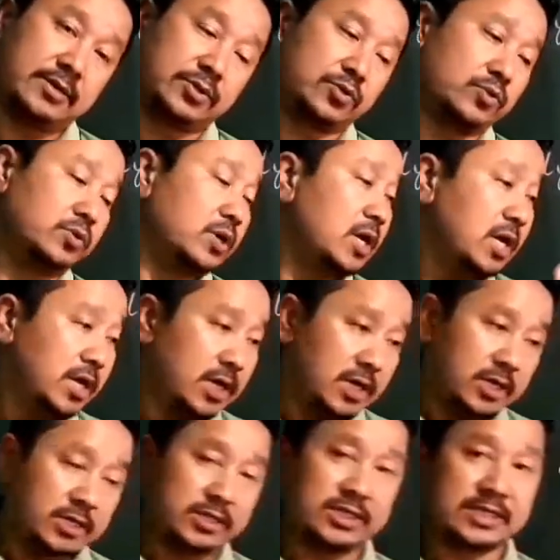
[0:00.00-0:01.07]
So
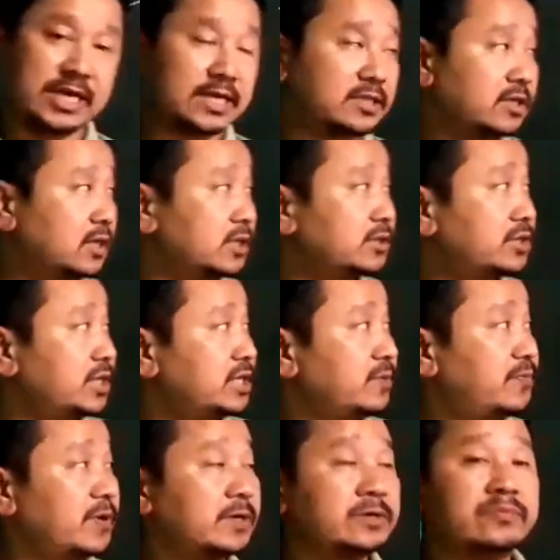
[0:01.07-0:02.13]
these are the three
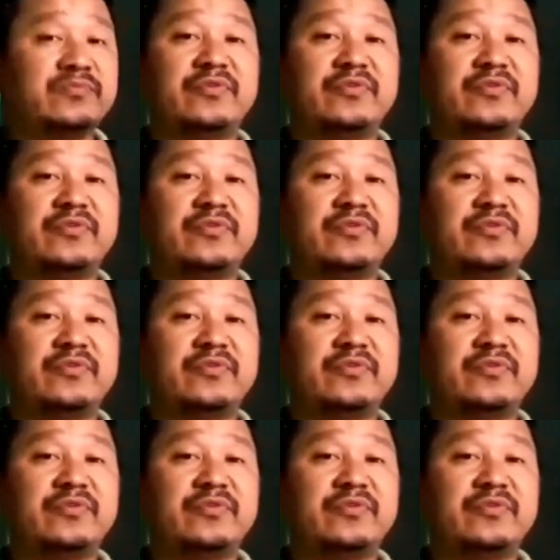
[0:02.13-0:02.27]
different